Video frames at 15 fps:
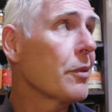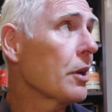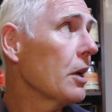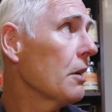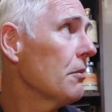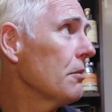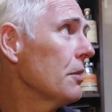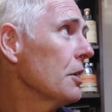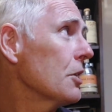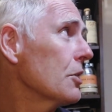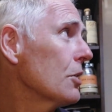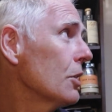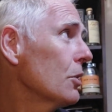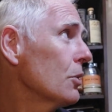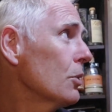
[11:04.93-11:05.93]
I haven't finished
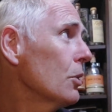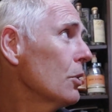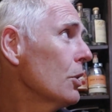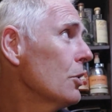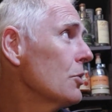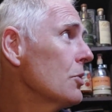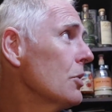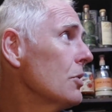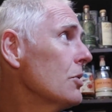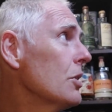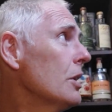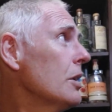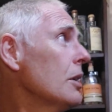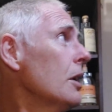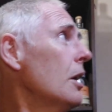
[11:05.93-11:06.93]
all those gins
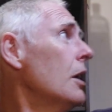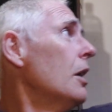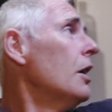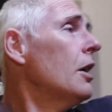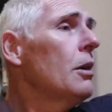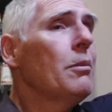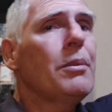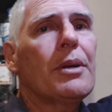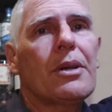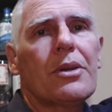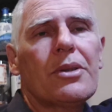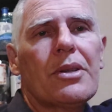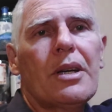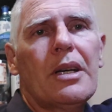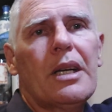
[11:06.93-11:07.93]
yet
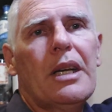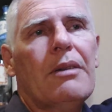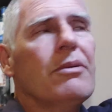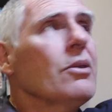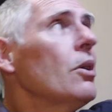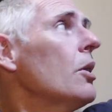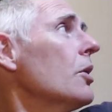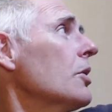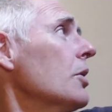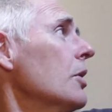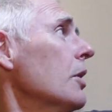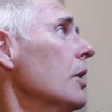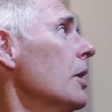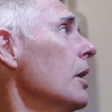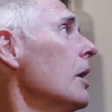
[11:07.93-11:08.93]
because I have got.
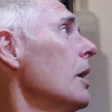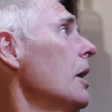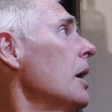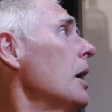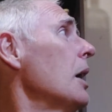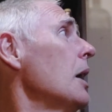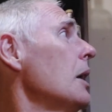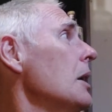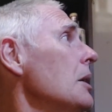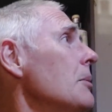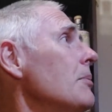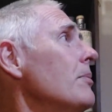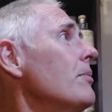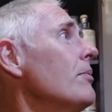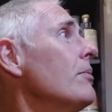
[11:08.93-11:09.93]

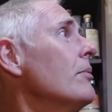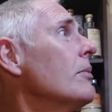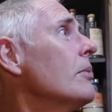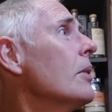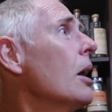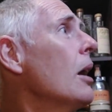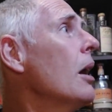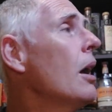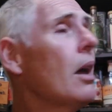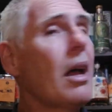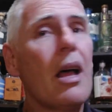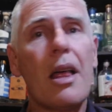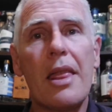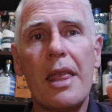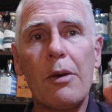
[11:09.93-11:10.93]
Um,
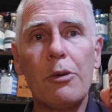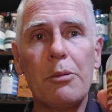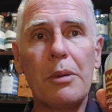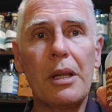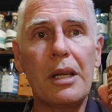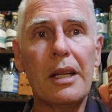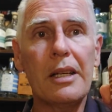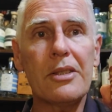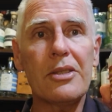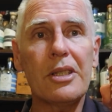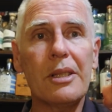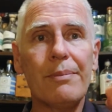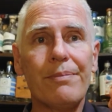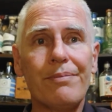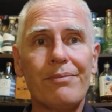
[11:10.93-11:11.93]
that would be the last
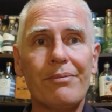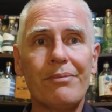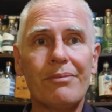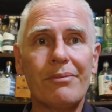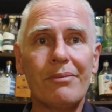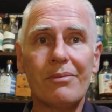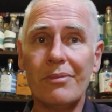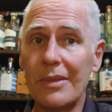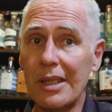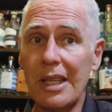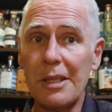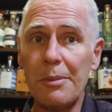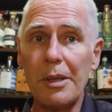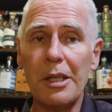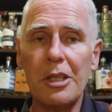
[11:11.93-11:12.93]
gin, the
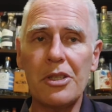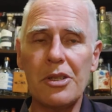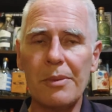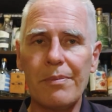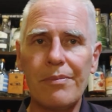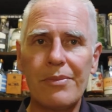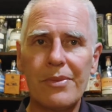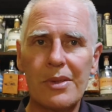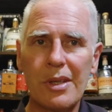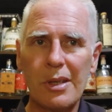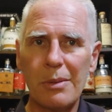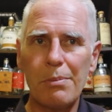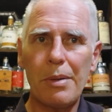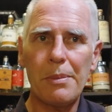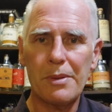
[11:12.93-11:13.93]
Tasmanian gin. So
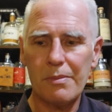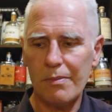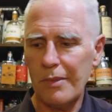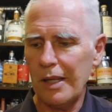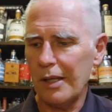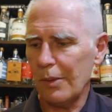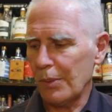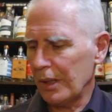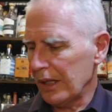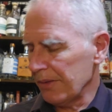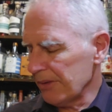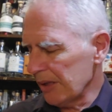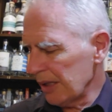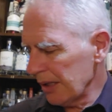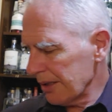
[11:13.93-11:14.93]
the, perhaps yeah, the week
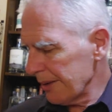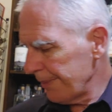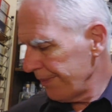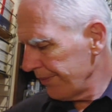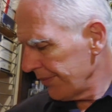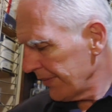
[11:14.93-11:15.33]
after next.